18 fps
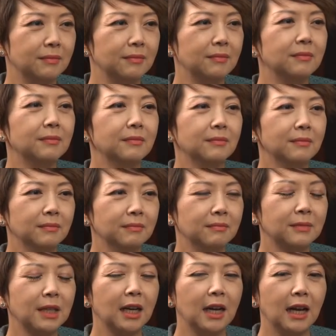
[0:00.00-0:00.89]
China. Mm.
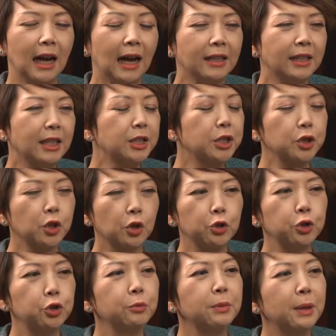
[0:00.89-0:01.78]
And this is
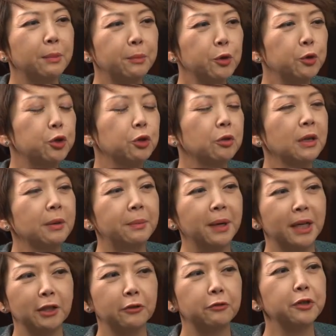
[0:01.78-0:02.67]
going to be a mutually
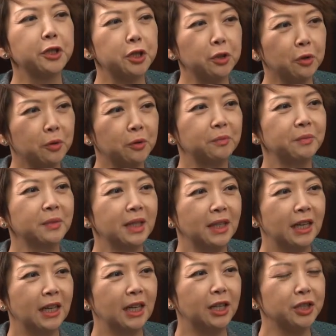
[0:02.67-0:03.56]
beneficial,
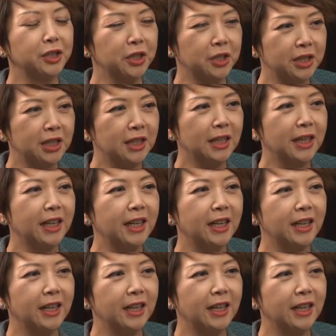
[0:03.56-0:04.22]
certainly,